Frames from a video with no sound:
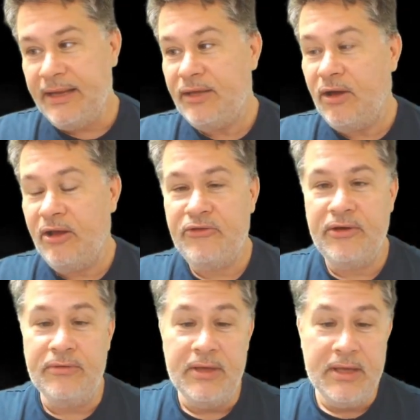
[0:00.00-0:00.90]
He
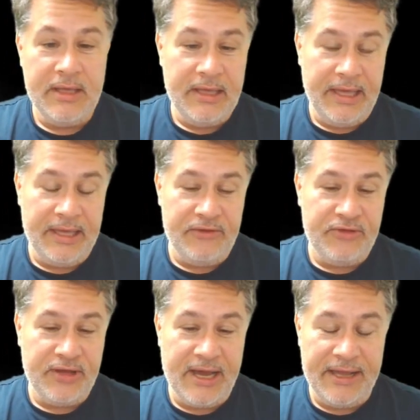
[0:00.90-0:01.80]
also is the
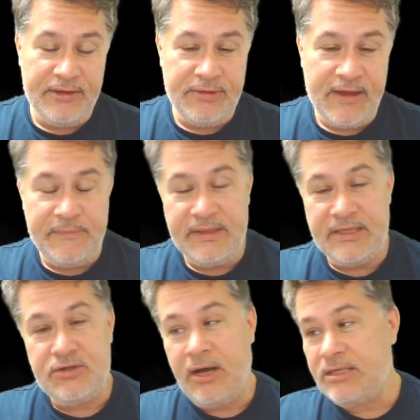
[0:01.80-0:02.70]
guy who gave me
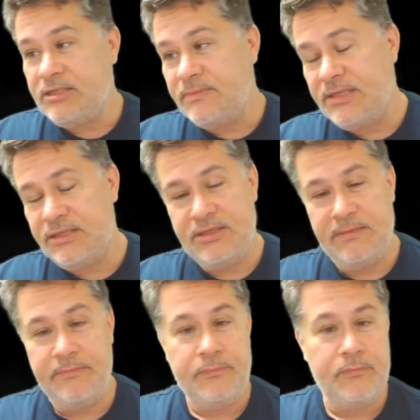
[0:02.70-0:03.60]
this awesome
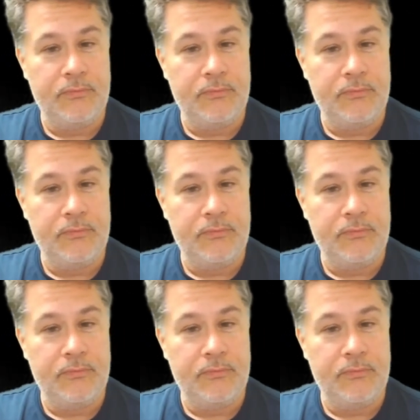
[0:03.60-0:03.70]
system,